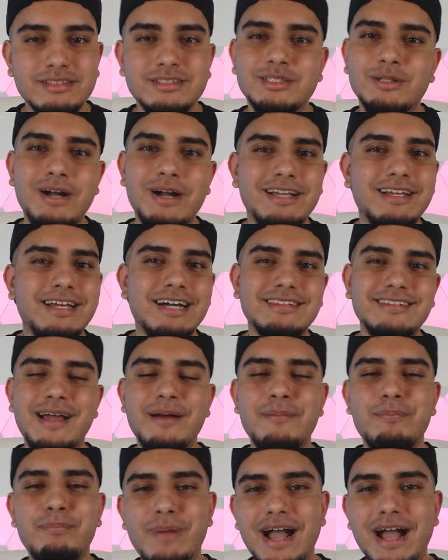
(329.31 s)
So I got
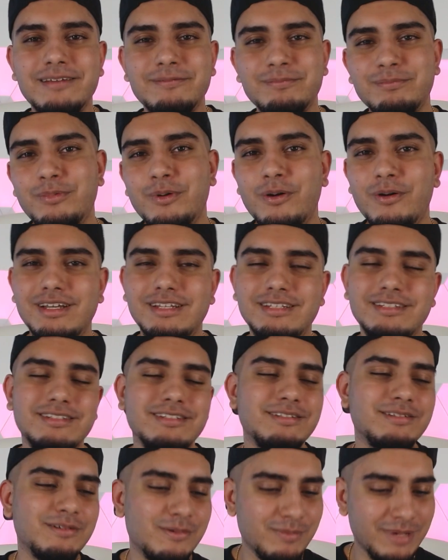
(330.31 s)
that bad boy,
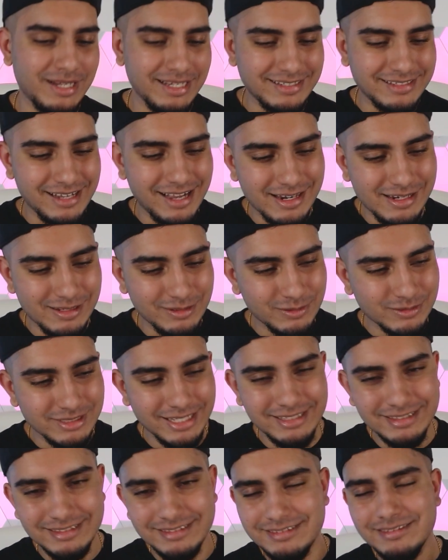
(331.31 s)
and oh my god, it was
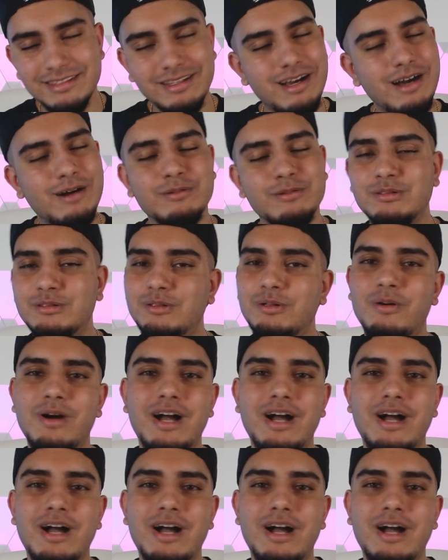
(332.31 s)
like I was so